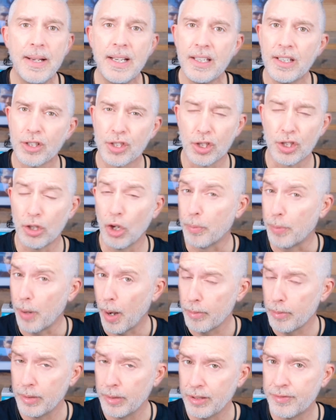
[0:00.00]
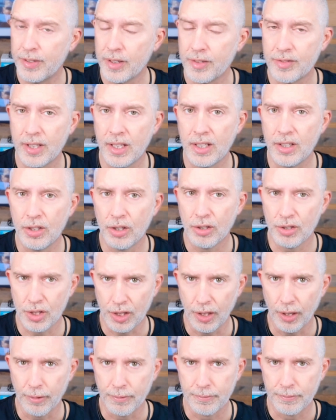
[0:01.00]
years ago, probably 15 years
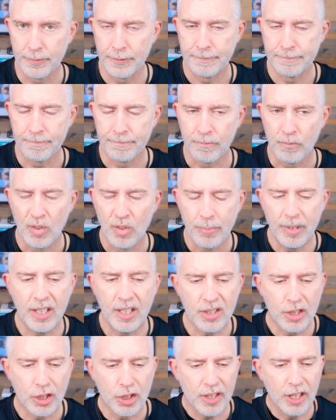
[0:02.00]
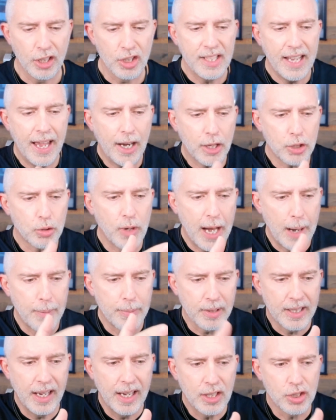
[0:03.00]
ago, because there's the actual
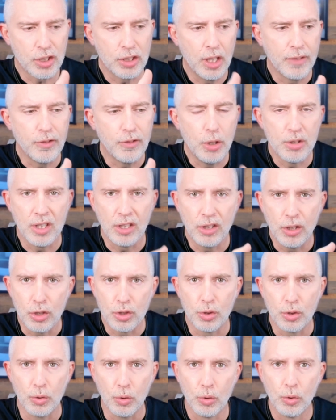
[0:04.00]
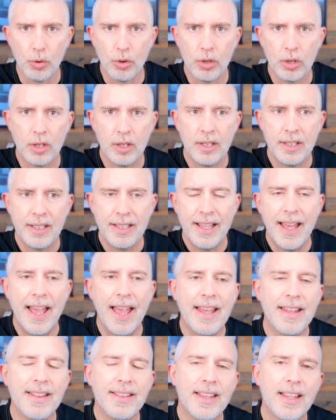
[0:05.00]
application of using the tool
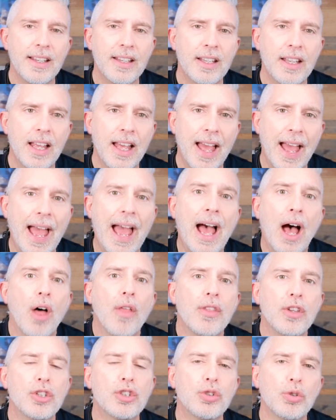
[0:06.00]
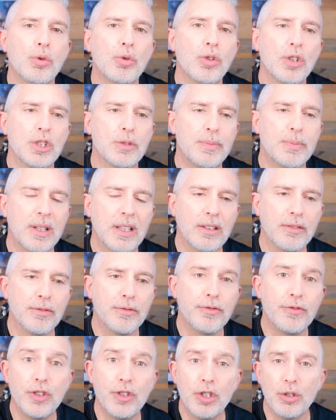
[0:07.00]
and then how the tool is being
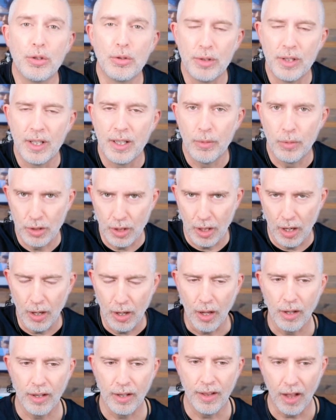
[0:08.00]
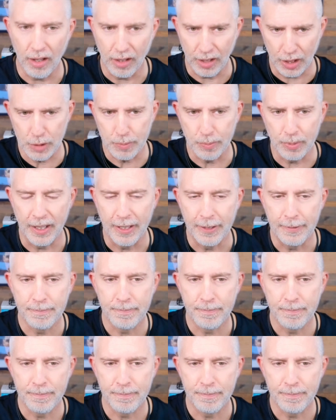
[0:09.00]
viewed, which I'll explain.